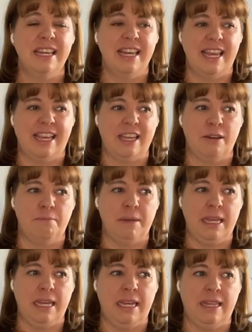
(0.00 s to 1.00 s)
It can
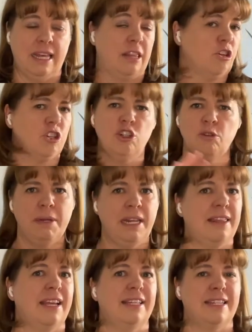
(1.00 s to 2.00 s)
be that there's too many
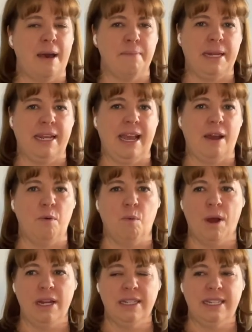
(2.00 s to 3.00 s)
things happening at
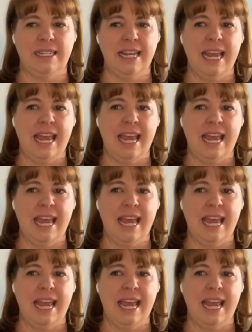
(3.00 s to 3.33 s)
once